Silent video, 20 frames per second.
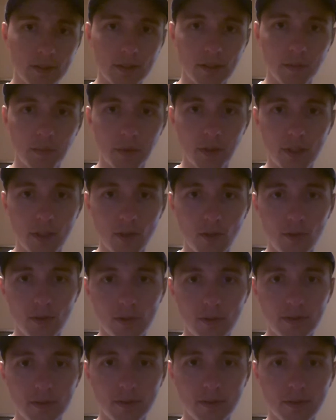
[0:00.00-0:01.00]
it's pretty
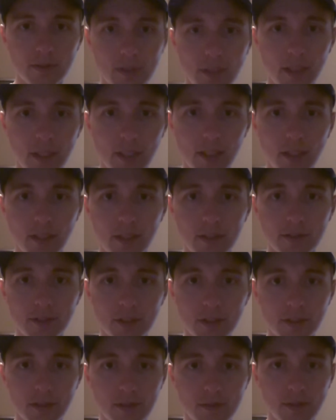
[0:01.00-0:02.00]
cool. Uh,
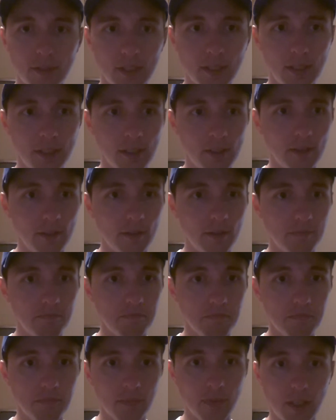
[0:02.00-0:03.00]
just
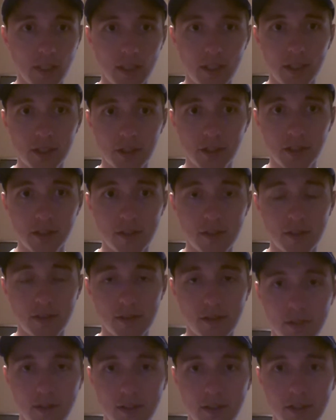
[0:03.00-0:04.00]
uh,
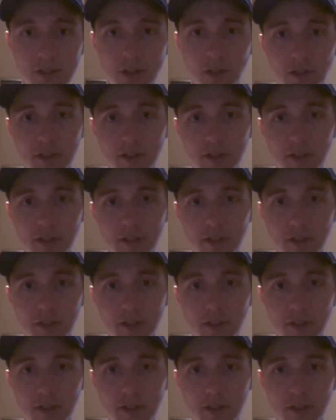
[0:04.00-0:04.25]
she's she's